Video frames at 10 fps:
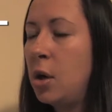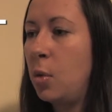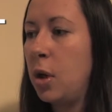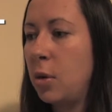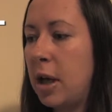
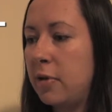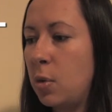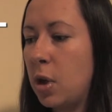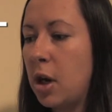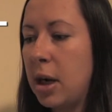We don't have to
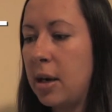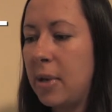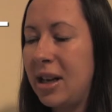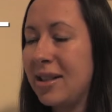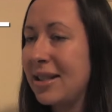work on
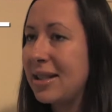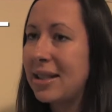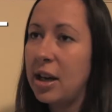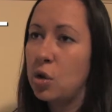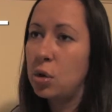anybody else's
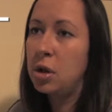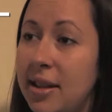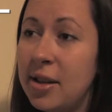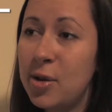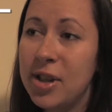schedule.
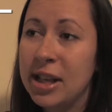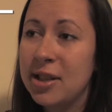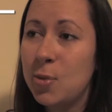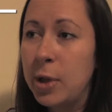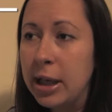The other thing
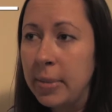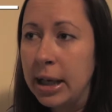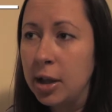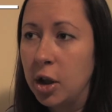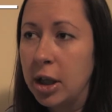is we can make
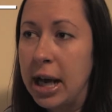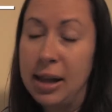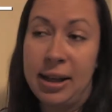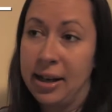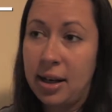it look
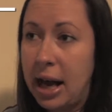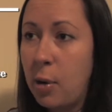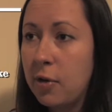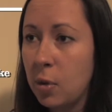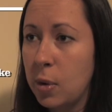like
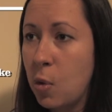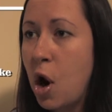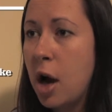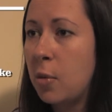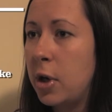however we
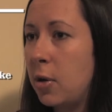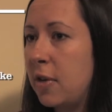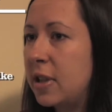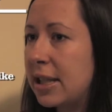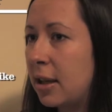want. We don't
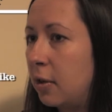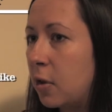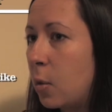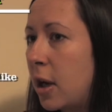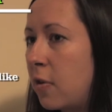have to settle for
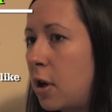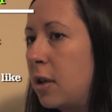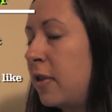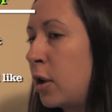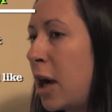whatever
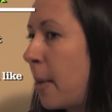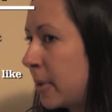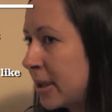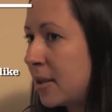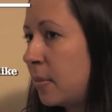elevator
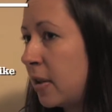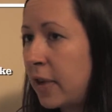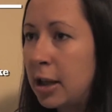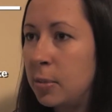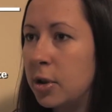happens to be
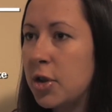available.